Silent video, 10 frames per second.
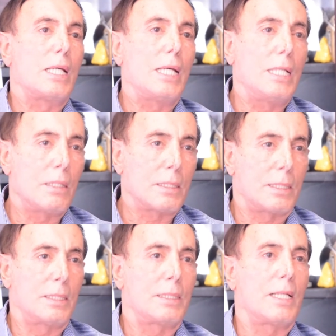
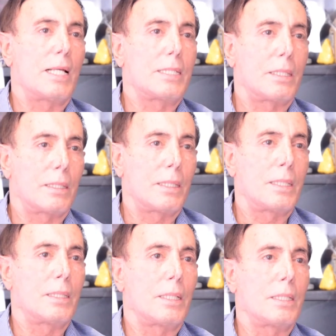innocent
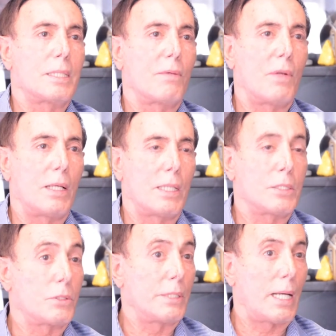Syrian
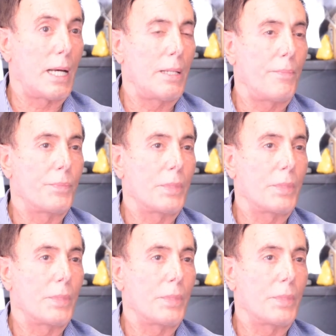civilians to die.